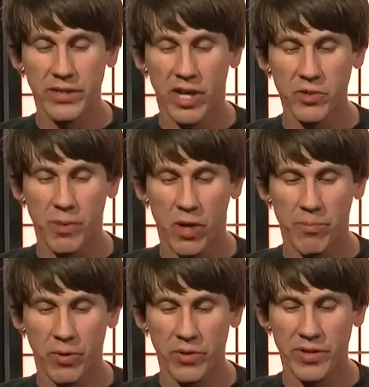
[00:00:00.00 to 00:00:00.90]
dodgeball
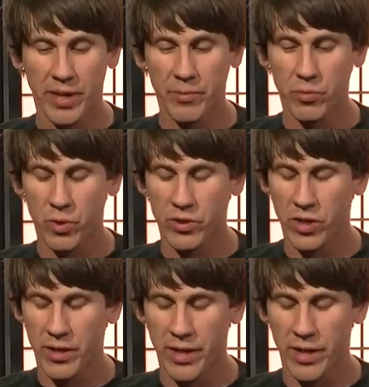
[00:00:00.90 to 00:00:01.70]
prototypes worked on.